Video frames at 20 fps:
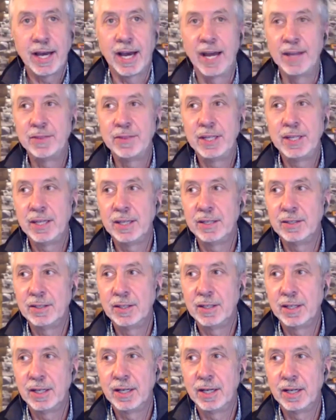I think it.
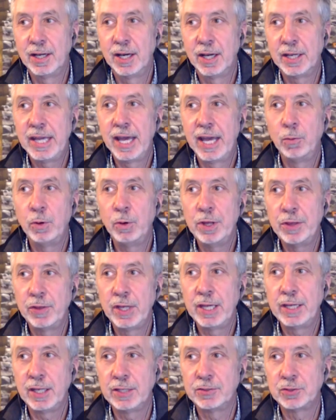Uh, again, we
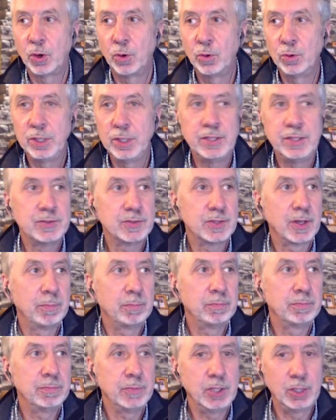think it's only
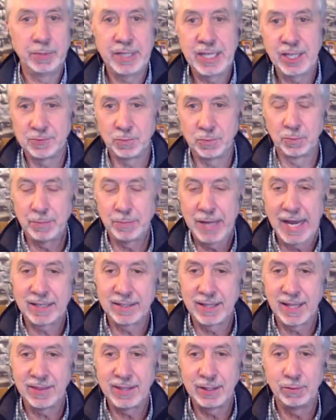some you know, because we're back to
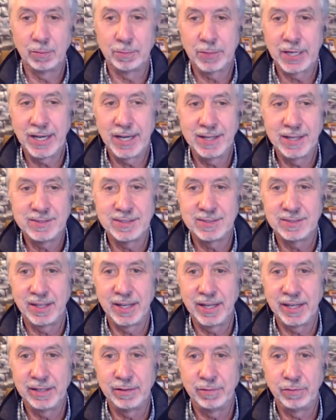that thing where bias is a
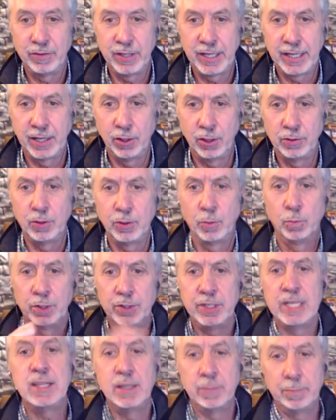negative thing, and that we
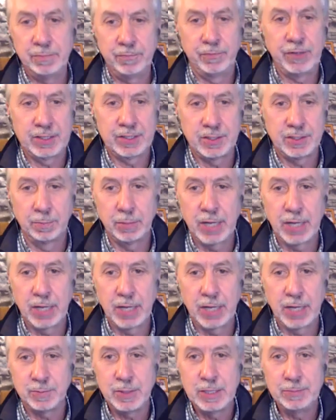need to fix the
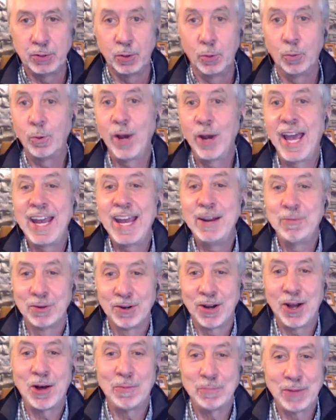biased people. Wait, we're
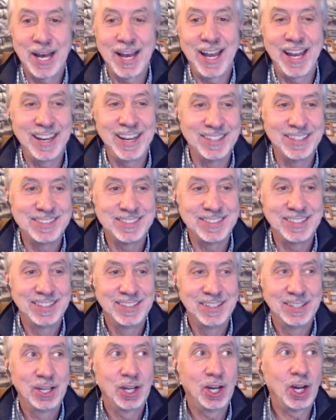all biased.
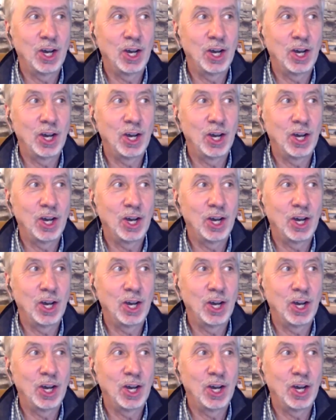Yeah.